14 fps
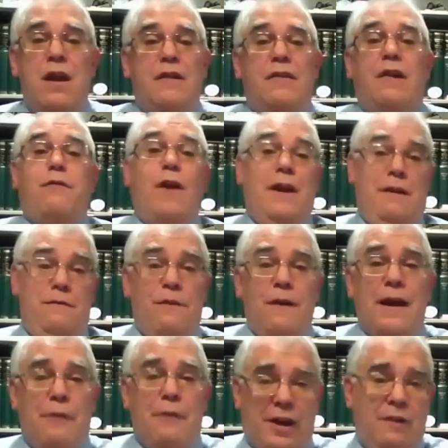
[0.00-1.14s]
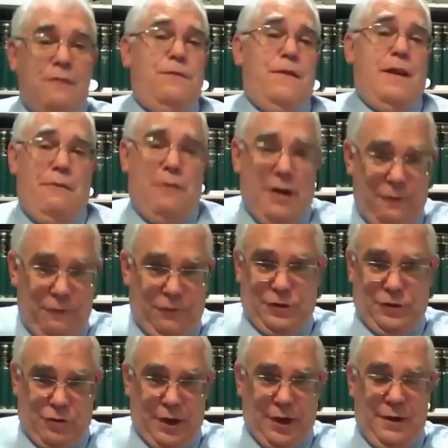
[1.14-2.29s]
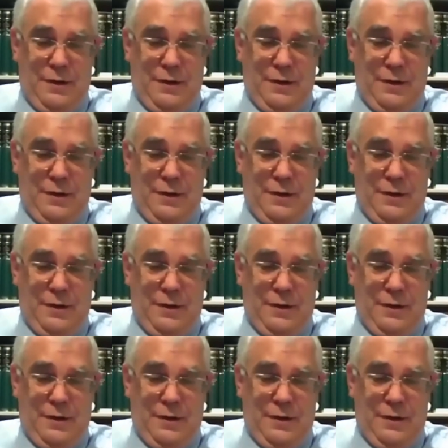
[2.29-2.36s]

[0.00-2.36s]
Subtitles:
They're fighting veteran Confederate infantry.